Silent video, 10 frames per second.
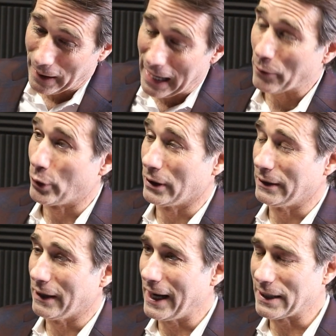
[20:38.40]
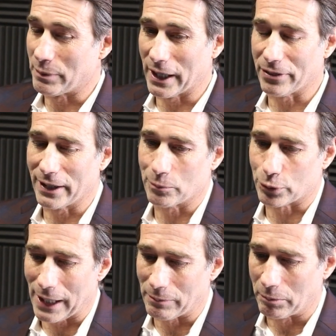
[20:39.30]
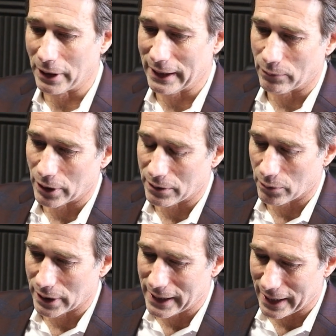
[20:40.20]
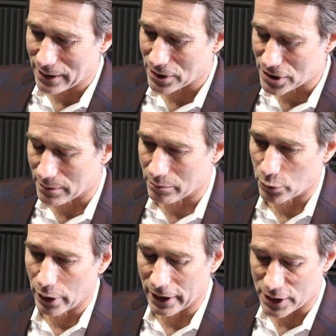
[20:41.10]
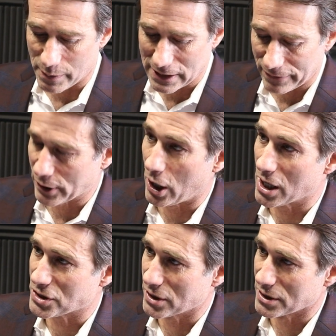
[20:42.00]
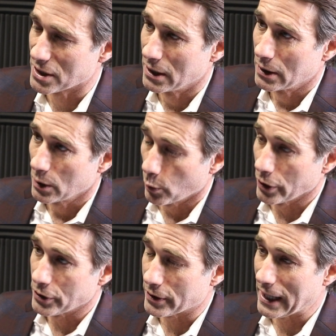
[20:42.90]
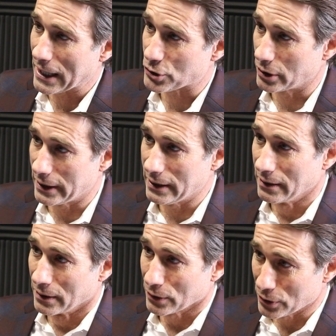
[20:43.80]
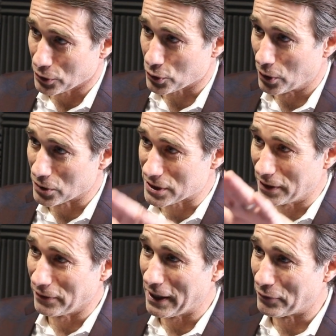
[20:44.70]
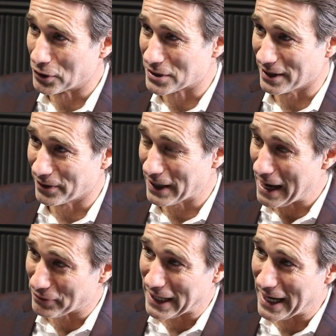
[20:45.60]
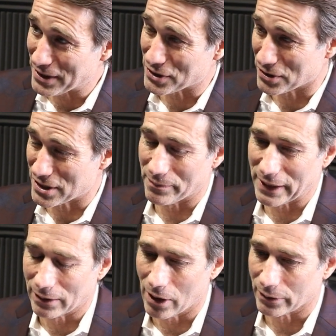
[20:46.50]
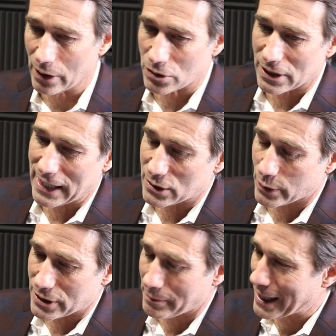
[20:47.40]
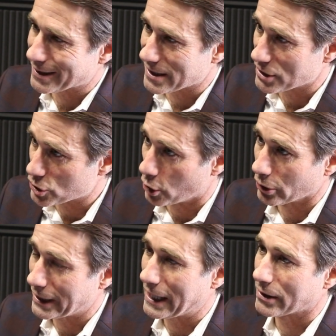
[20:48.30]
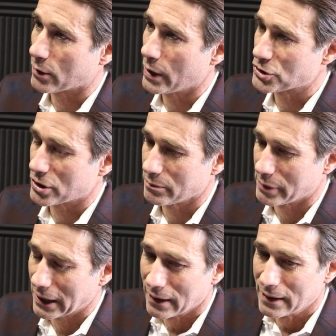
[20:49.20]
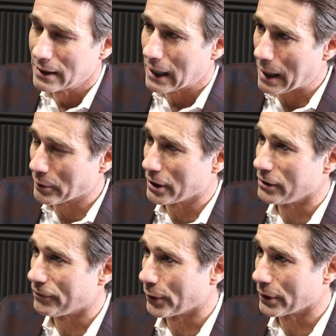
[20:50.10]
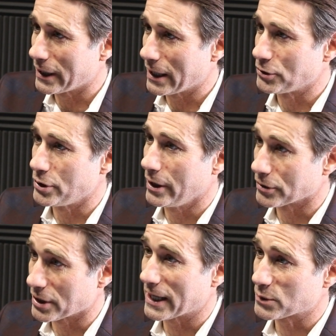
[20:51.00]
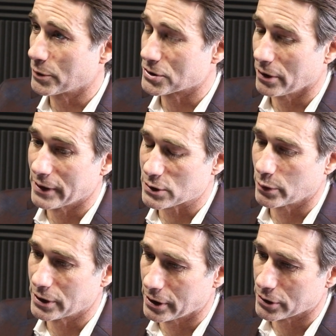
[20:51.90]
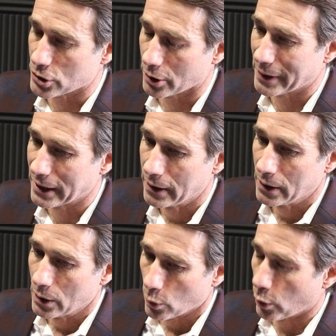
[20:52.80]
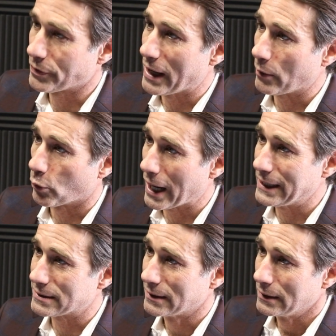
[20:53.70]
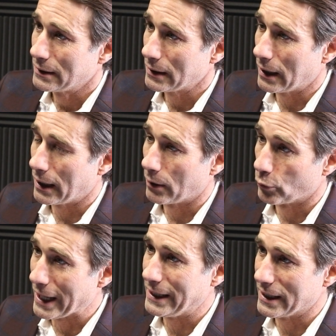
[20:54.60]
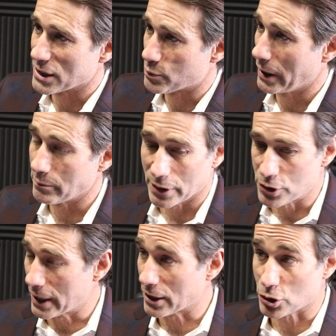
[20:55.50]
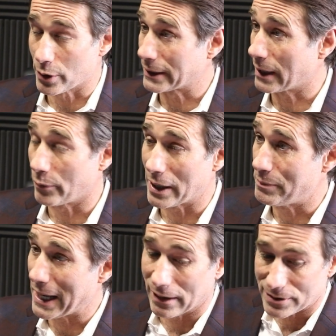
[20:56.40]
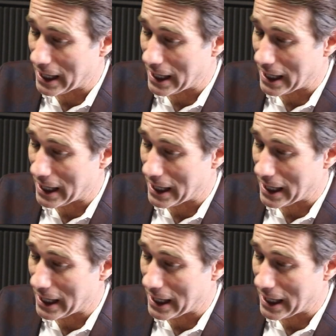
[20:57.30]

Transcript: I really like, but I think probably would would get into some really expensive cost is where you could actually control sill levels or have gates or something along those lines, which I'm not going to say is totally out of the question, but I'm going to defer to the engineers and experts on this one to determine what that right uh, rate is. But but you got to strike that right balance.